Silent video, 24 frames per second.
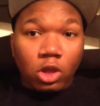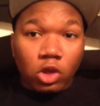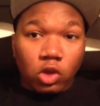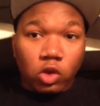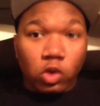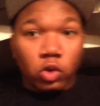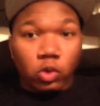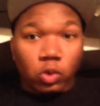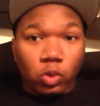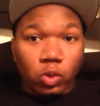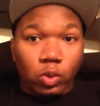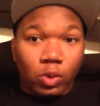
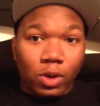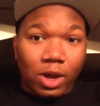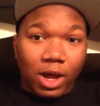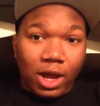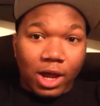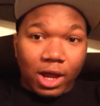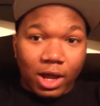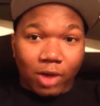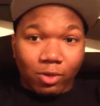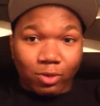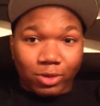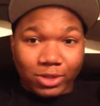who
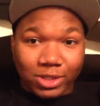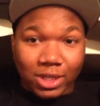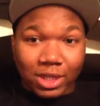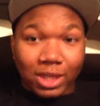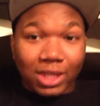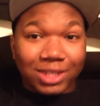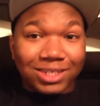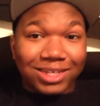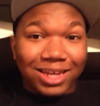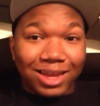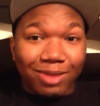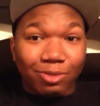was
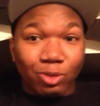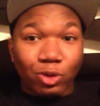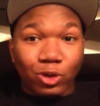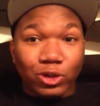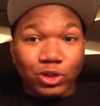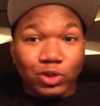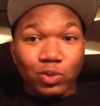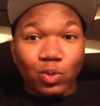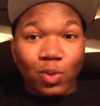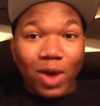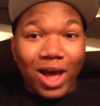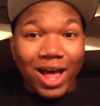at the table
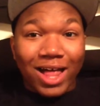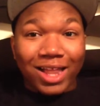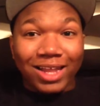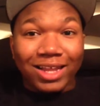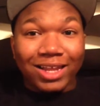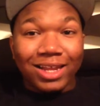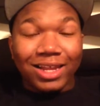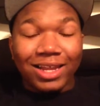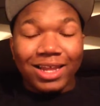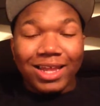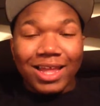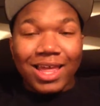as
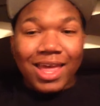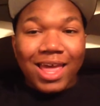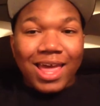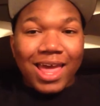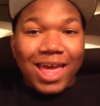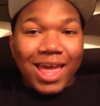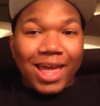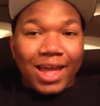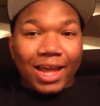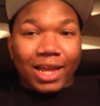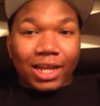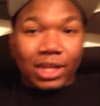well,
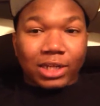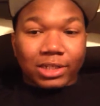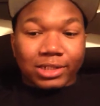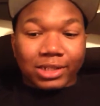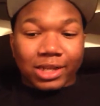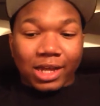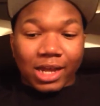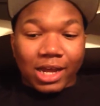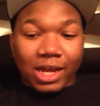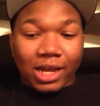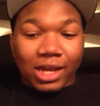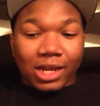
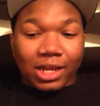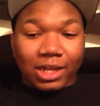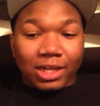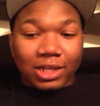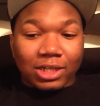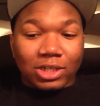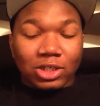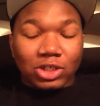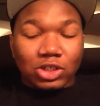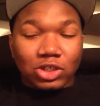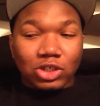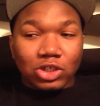and
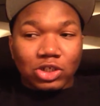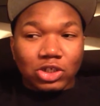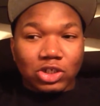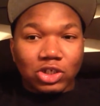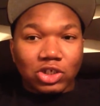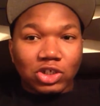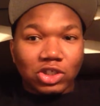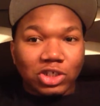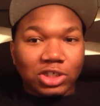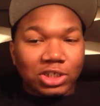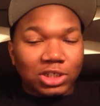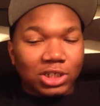
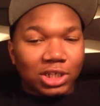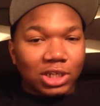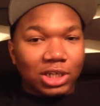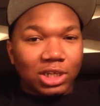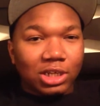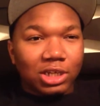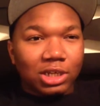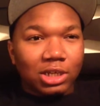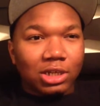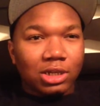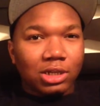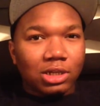
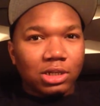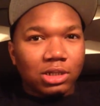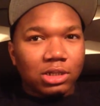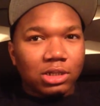she,